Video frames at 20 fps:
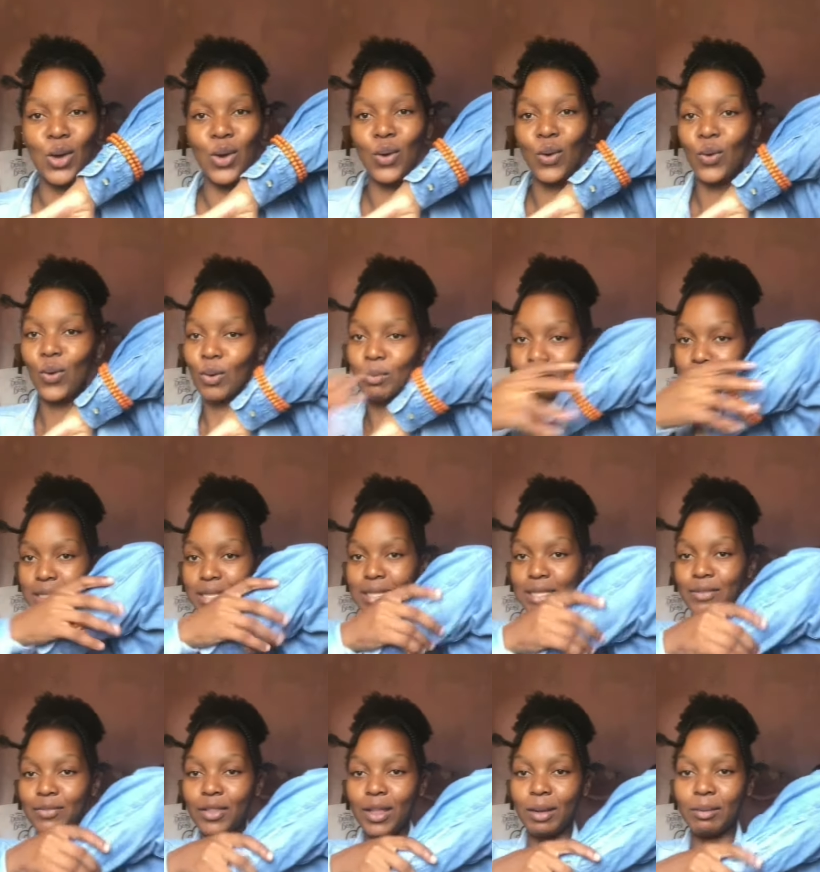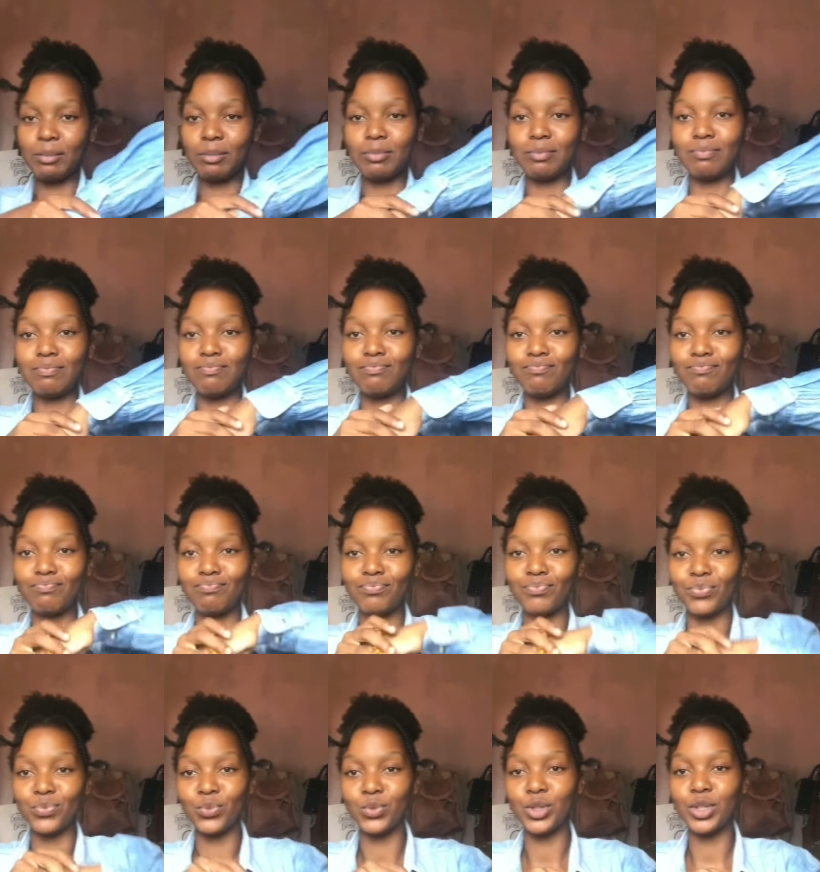or must leave them
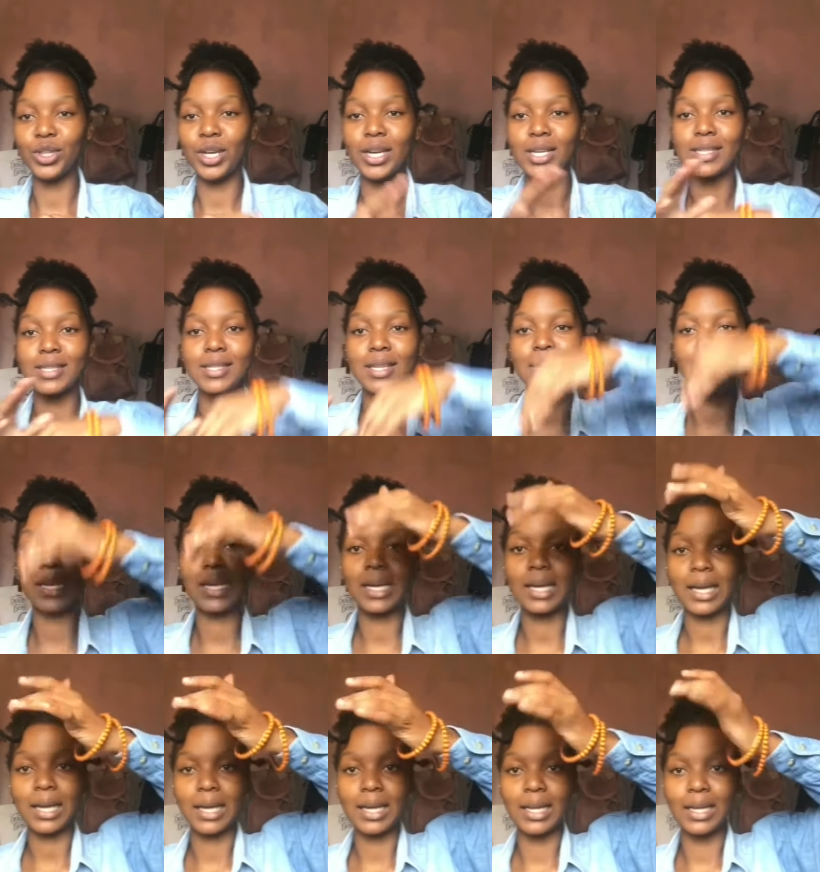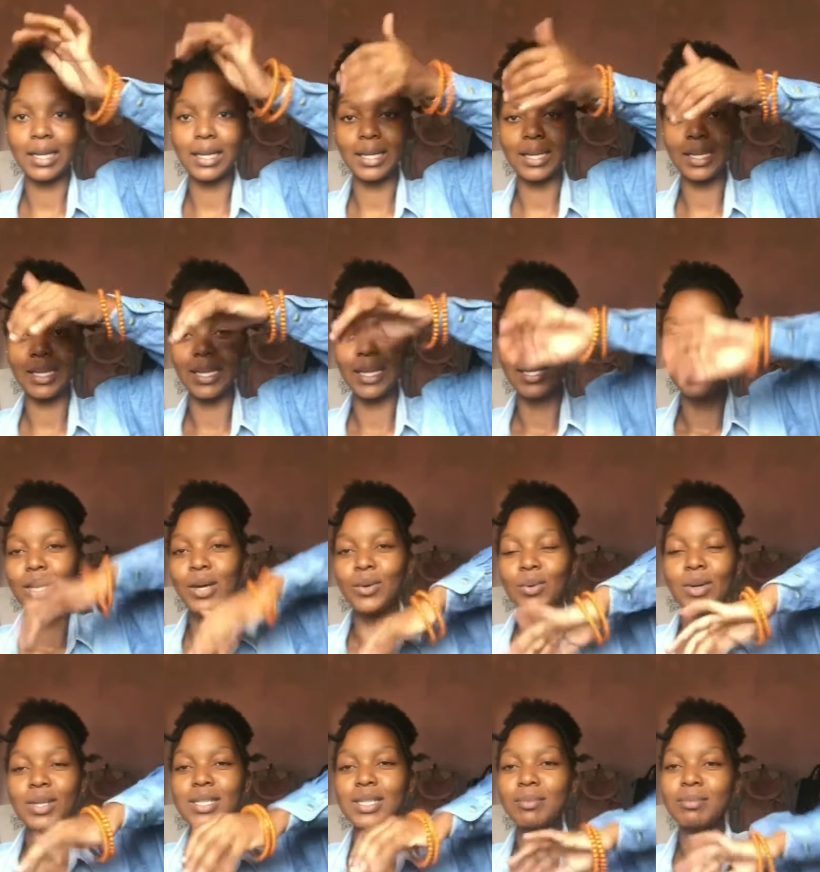what do you guys think
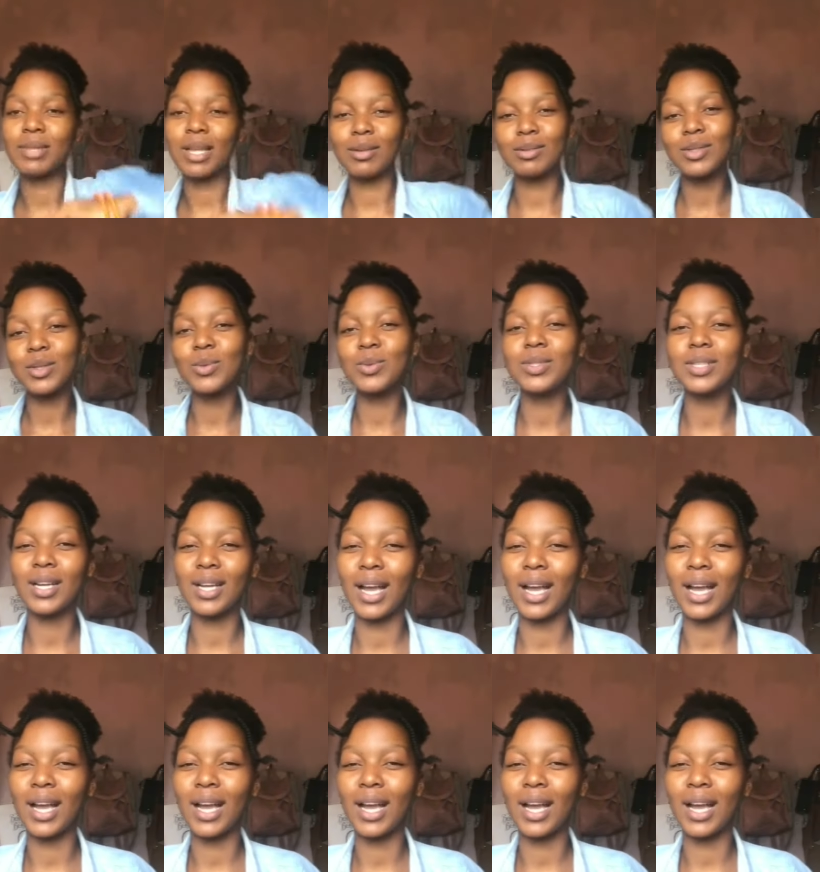wait sometimes guys